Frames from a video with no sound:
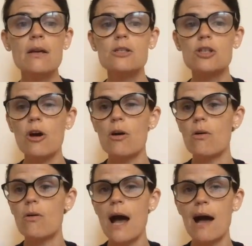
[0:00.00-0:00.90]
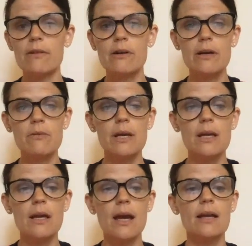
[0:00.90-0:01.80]
So have a great
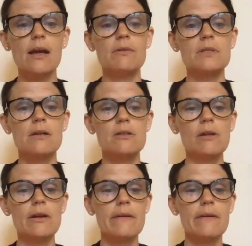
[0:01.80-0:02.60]
week, and I will talk to you later.